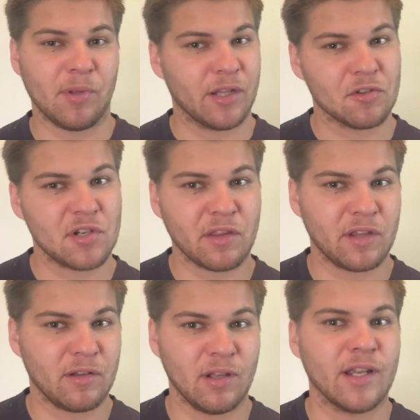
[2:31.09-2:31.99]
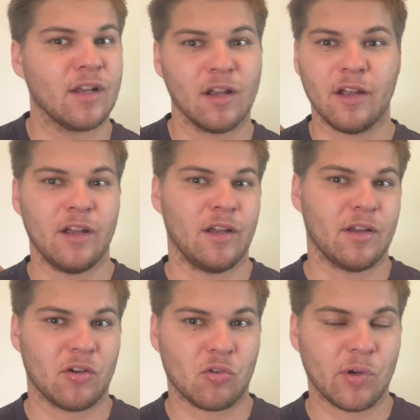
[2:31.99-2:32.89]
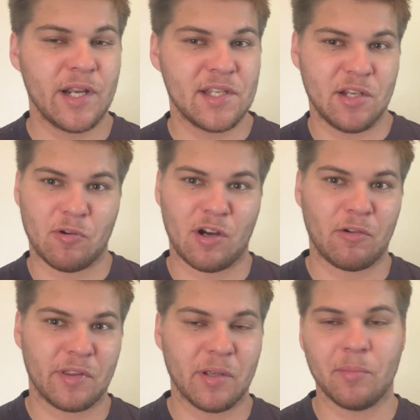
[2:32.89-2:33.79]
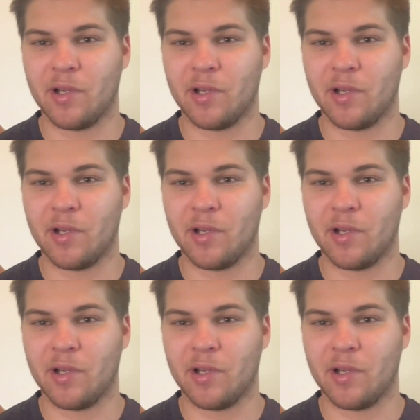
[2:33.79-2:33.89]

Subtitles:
There's nothing crazy wrong with it,